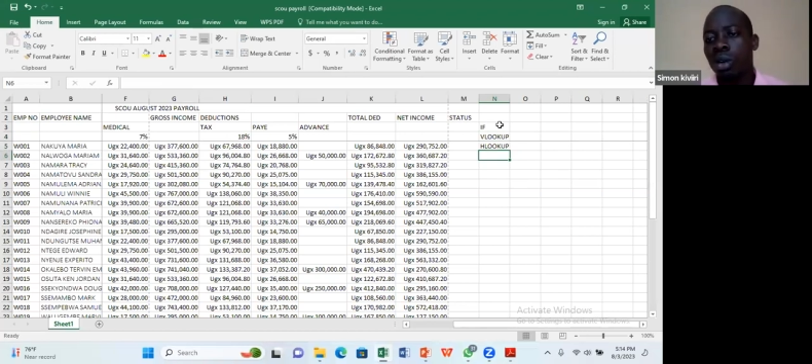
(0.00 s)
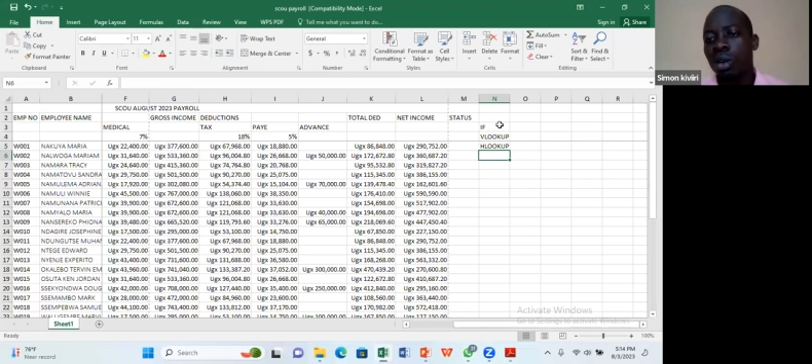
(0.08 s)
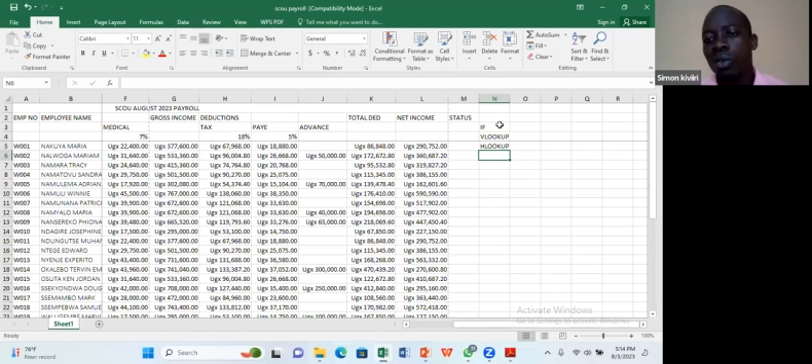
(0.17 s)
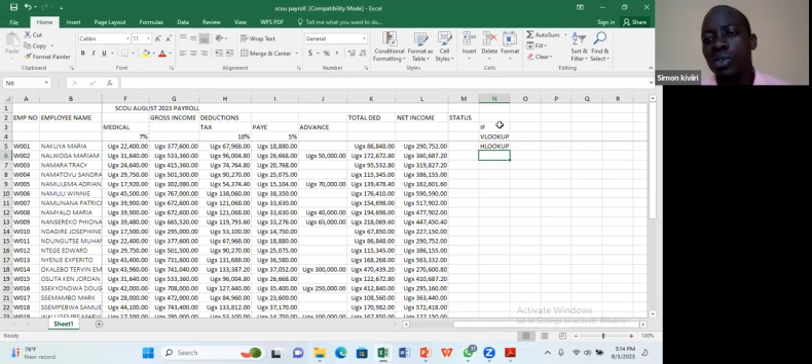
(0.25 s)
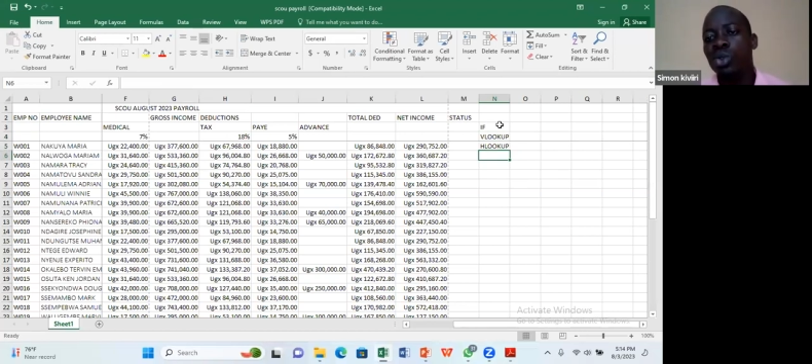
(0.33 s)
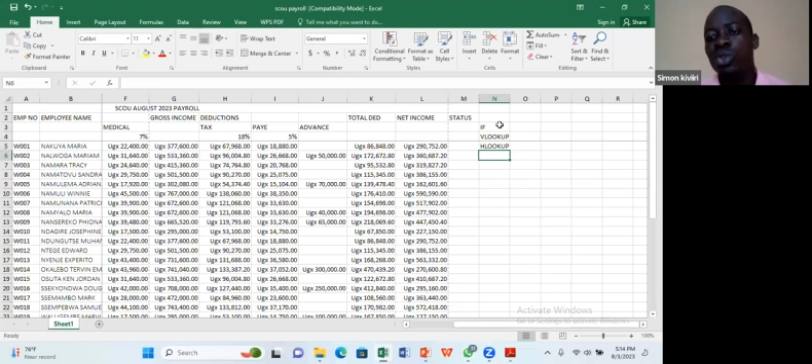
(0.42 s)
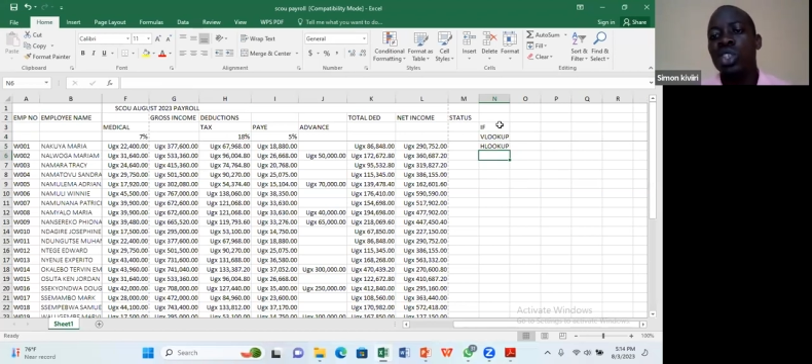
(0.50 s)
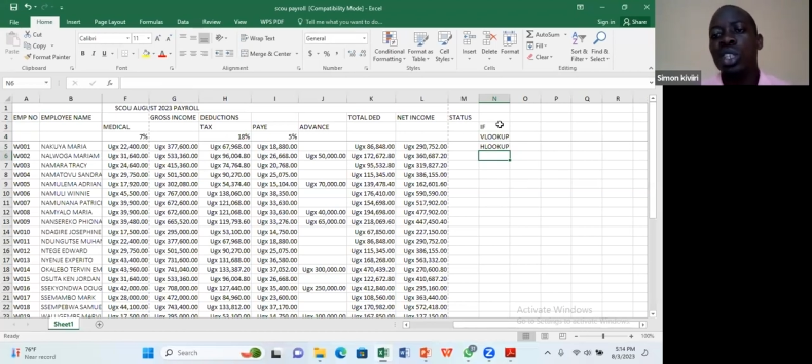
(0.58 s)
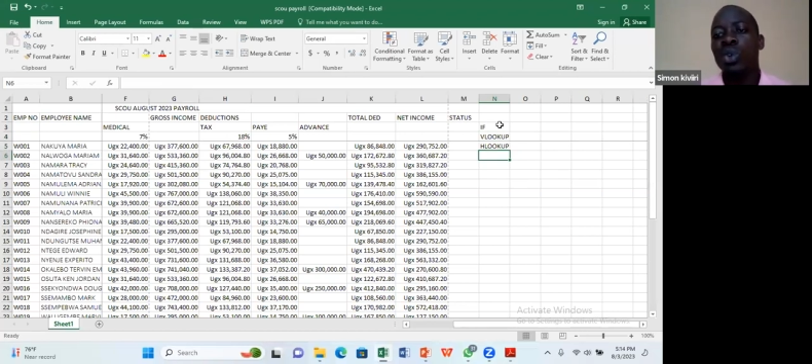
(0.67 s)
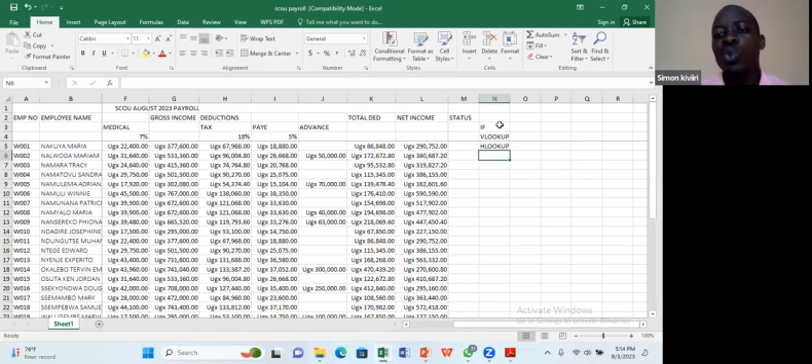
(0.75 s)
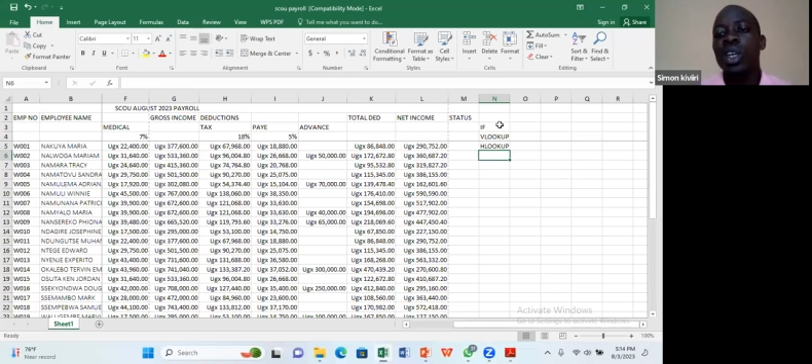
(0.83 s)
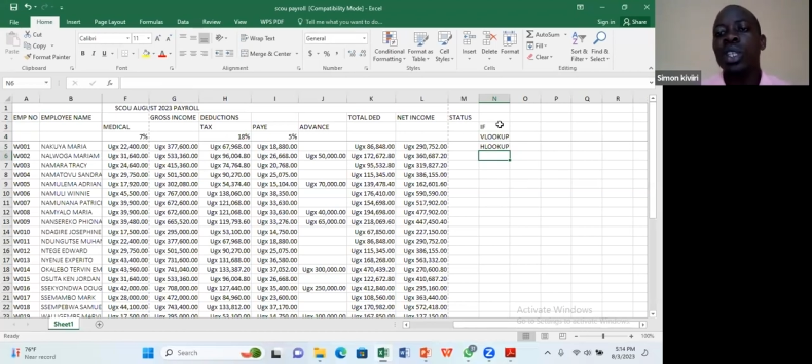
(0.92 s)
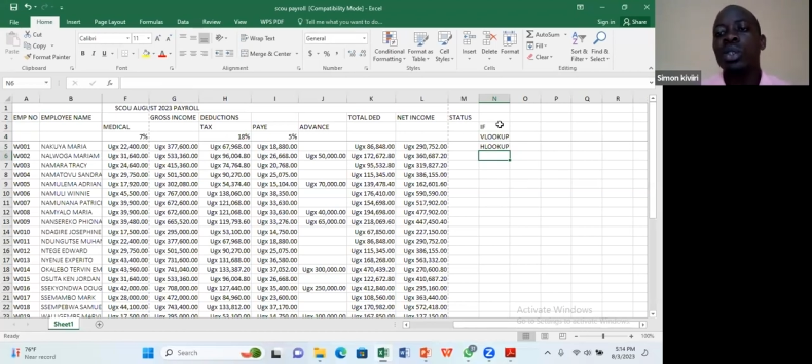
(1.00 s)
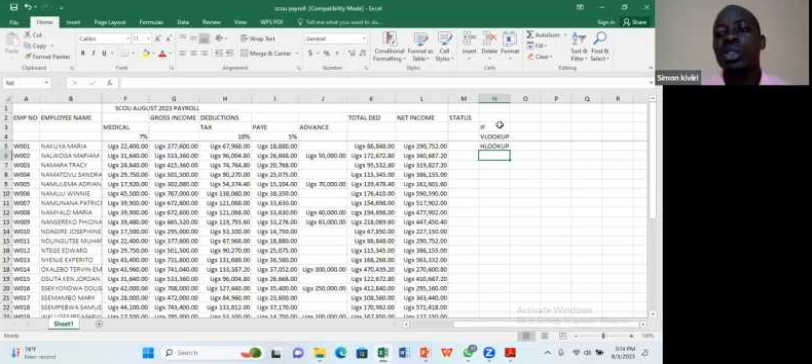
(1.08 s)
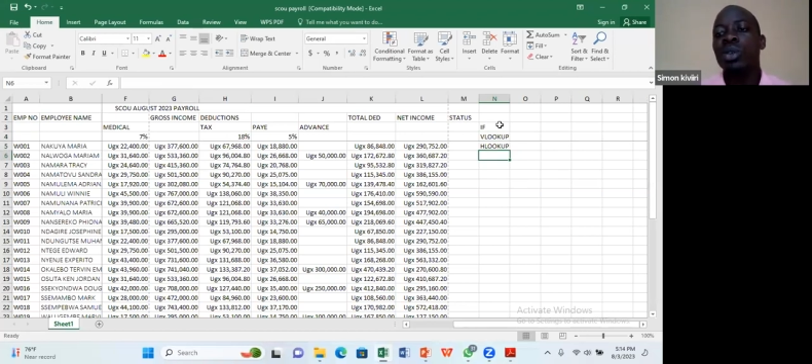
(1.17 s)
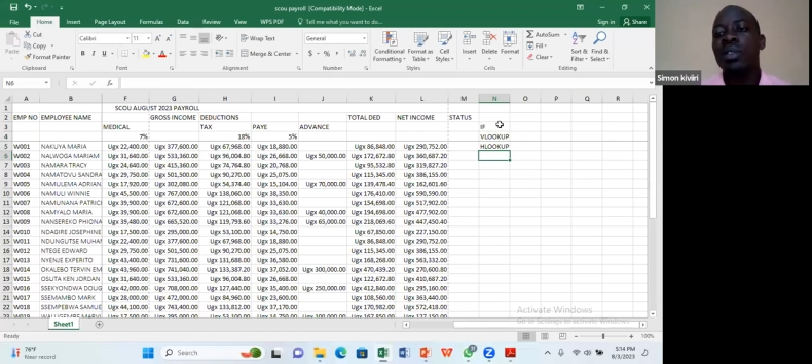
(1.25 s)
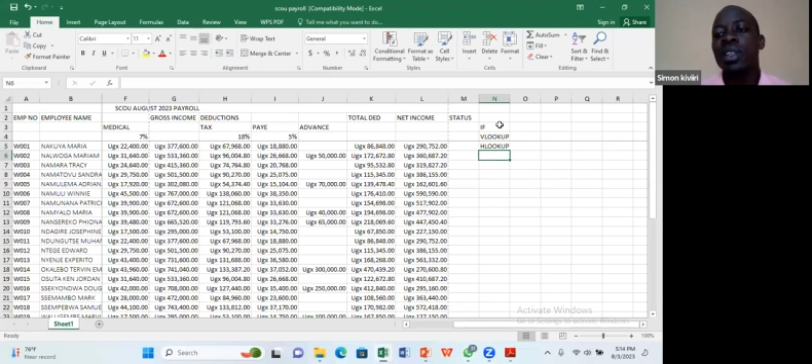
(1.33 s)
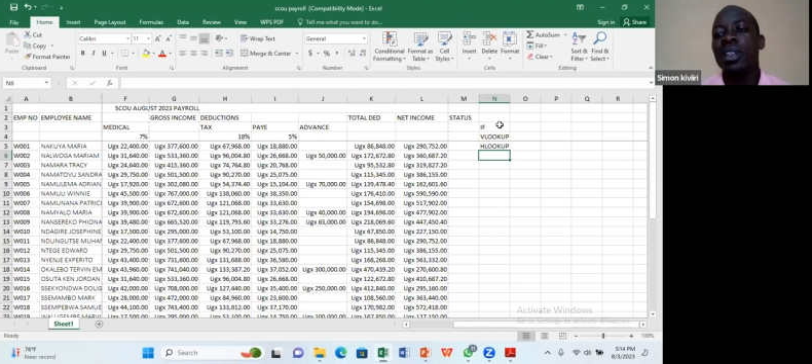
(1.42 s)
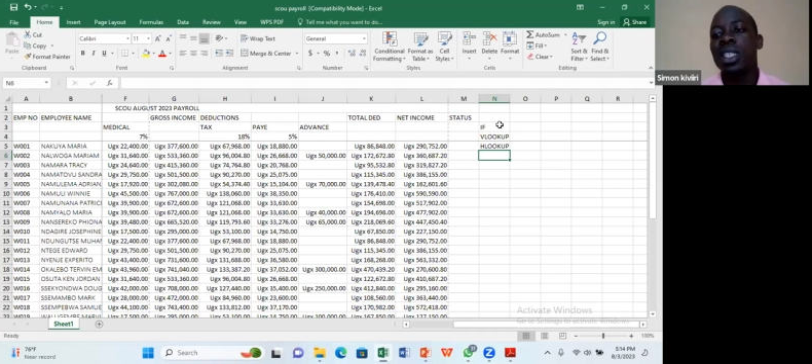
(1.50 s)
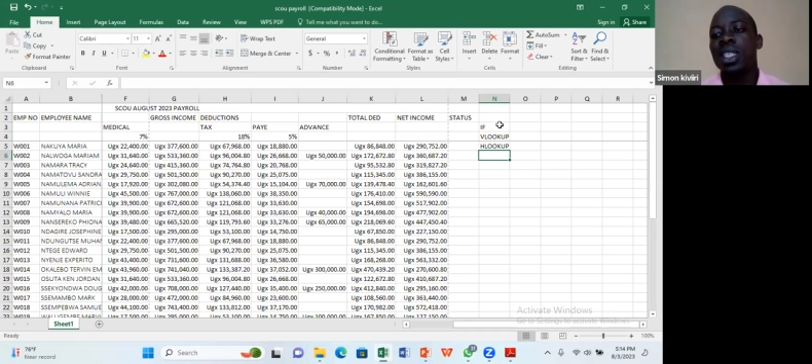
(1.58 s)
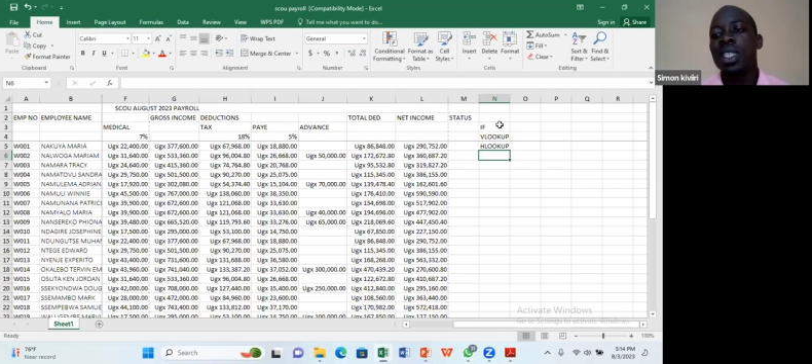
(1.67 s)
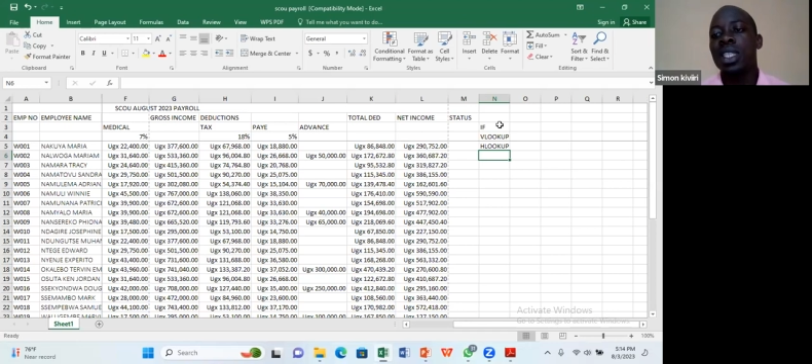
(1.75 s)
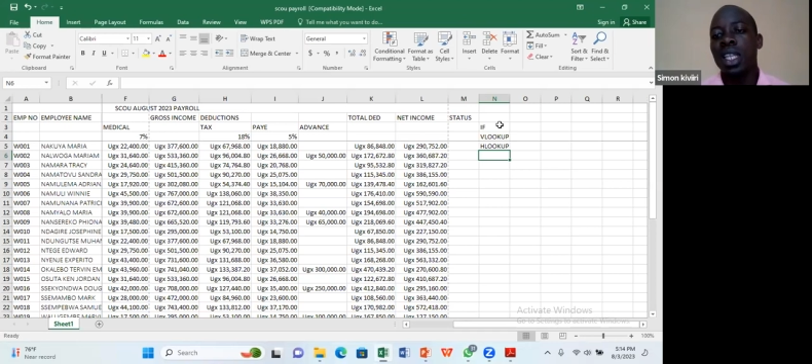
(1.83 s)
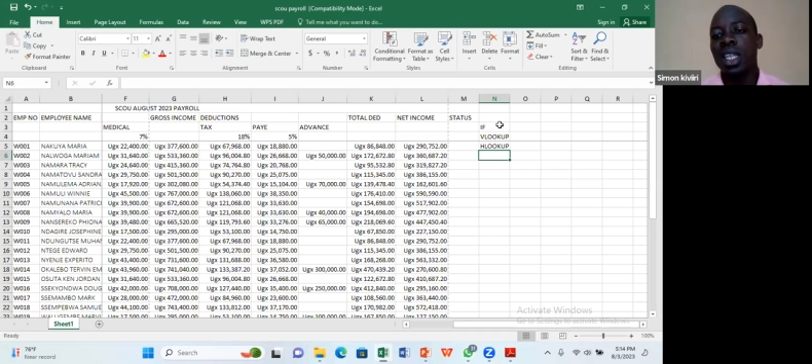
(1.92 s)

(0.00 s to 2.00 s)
of choosing which of these